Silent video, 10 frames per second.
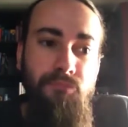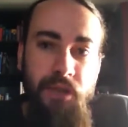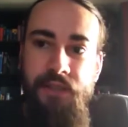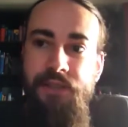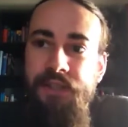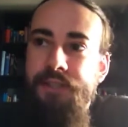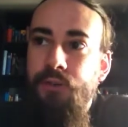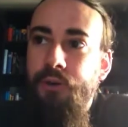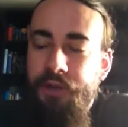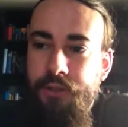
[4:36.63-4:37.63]
Yes, that's
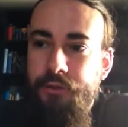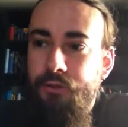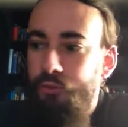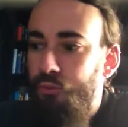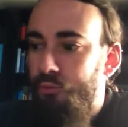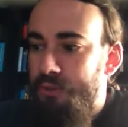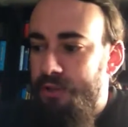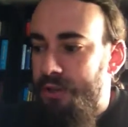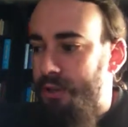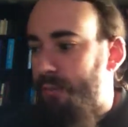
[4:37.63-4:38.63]
okay too.
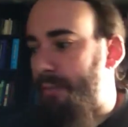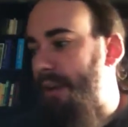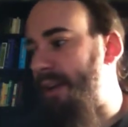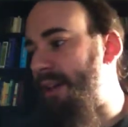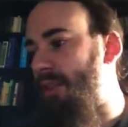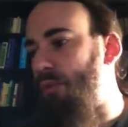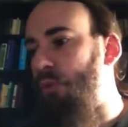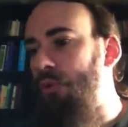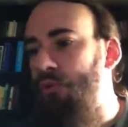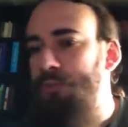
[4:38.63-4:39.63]
But
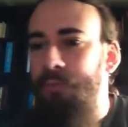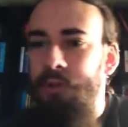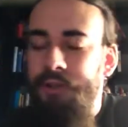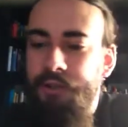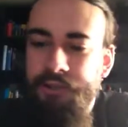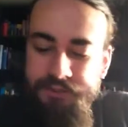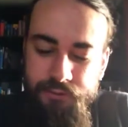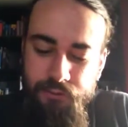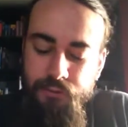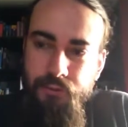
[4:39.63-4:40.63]
to all those polyglots
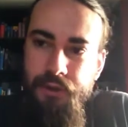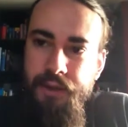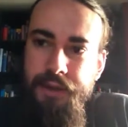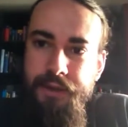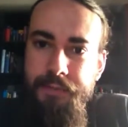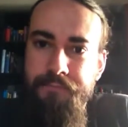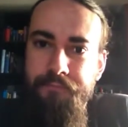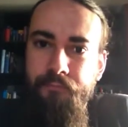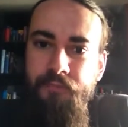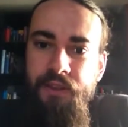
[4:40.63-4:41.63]
who,
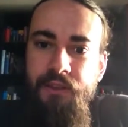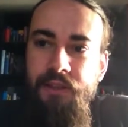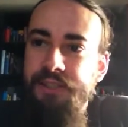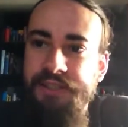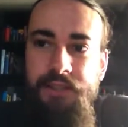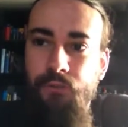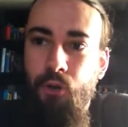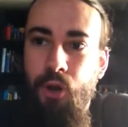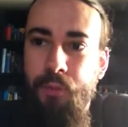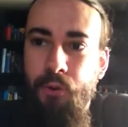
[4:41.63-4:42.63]
um, there's nothing
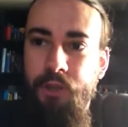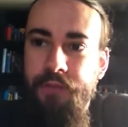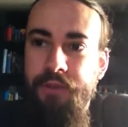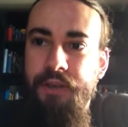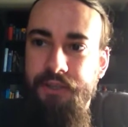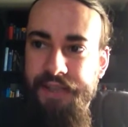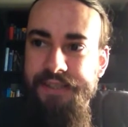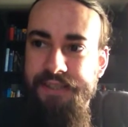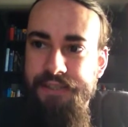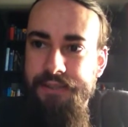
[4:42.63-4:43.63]
wrong about giving
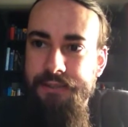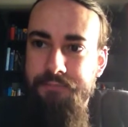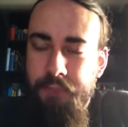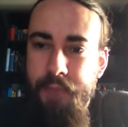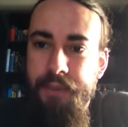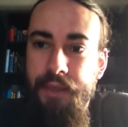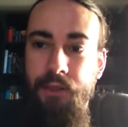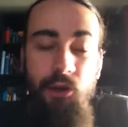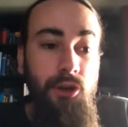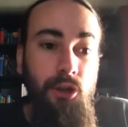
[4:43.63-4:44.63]
classes. I
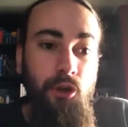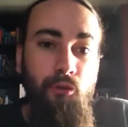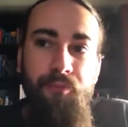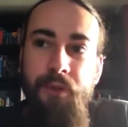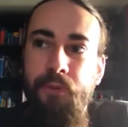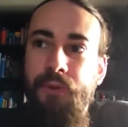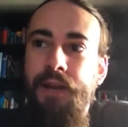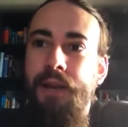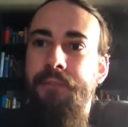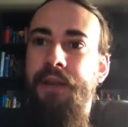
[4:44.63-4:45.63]
mean, there are a lot of people, you
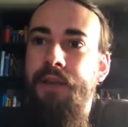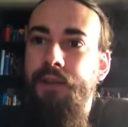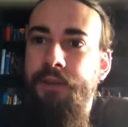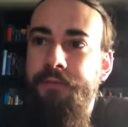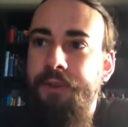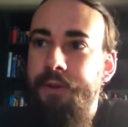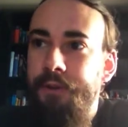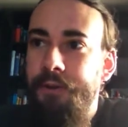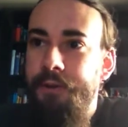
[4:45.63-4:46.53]
gotta make a living.